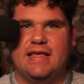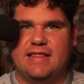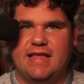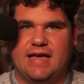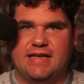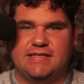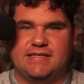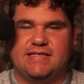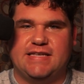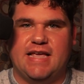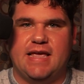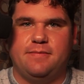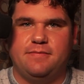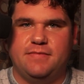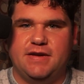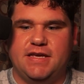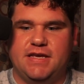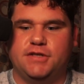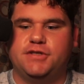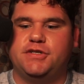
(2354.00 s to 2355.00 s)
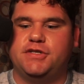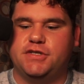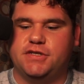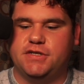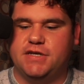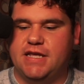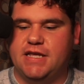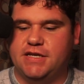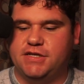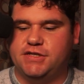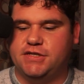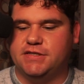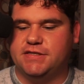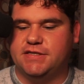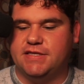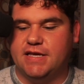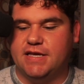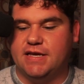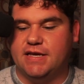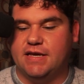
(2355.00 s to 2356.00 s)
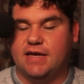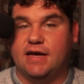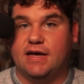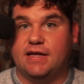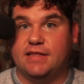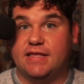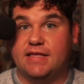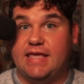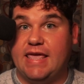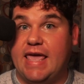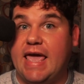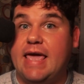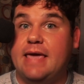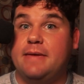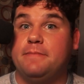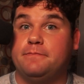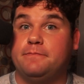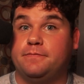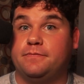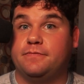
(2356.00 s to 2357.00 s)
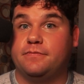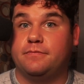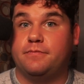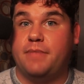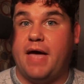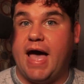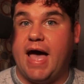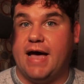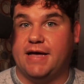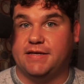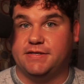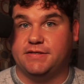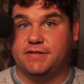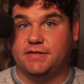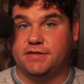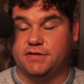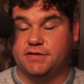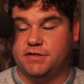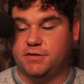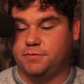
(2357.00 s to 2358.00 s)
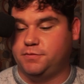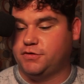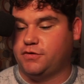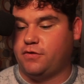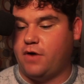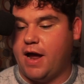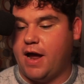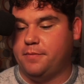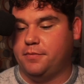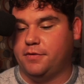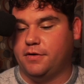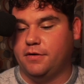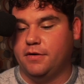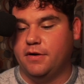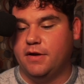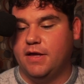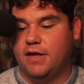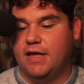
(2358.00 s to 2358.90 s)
same niche as the Game Pass subscriber.